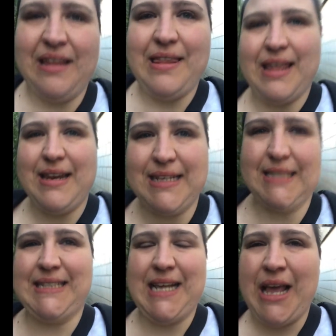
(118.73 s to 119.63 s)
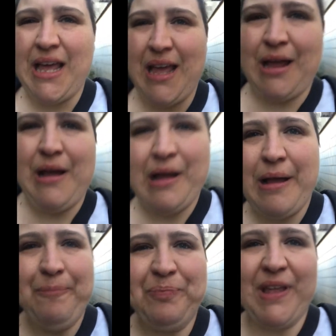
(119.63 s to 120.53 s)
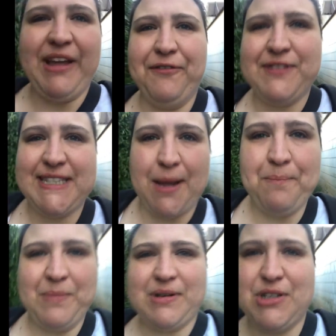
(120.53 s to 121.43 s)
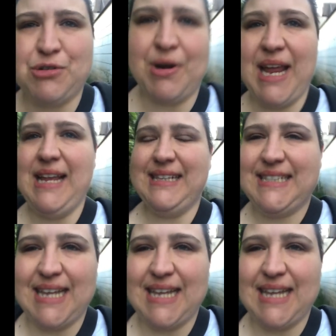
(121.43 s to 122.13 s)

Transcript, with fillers: that is, if some trails